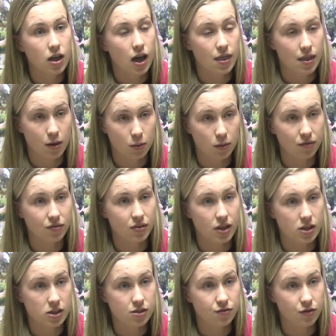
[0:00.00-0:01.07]
And then I went for
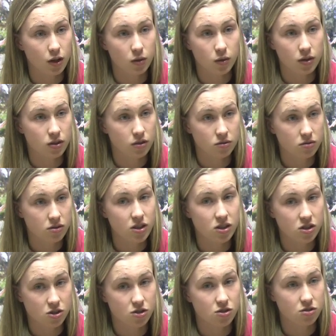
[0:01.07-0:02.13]
the interview, and
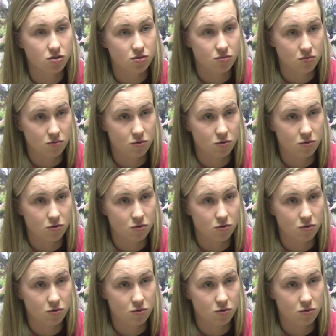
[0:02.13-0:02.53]
it's just